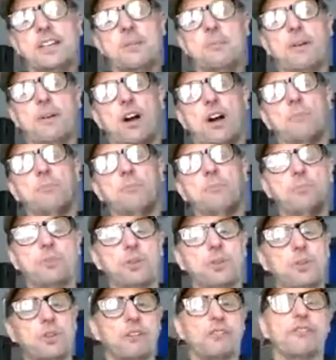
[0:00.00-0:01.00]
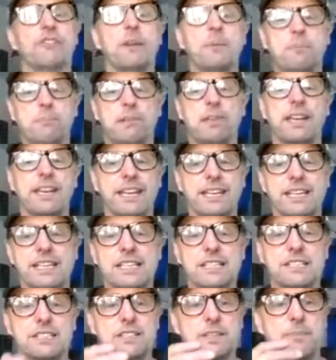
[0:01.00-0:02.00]
But I'm beautifully
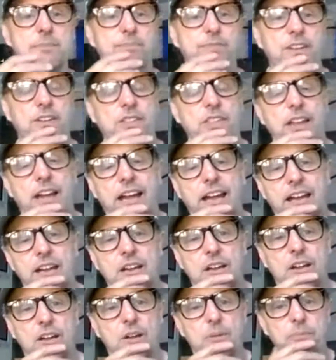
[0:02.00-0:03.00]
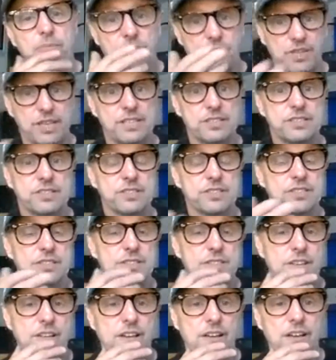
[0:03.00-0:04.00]
pleased that
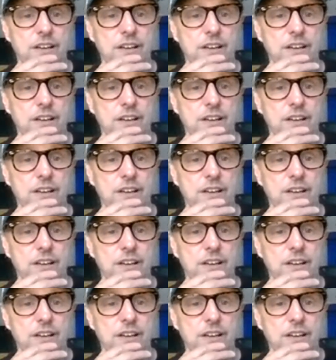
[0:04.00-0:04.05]
this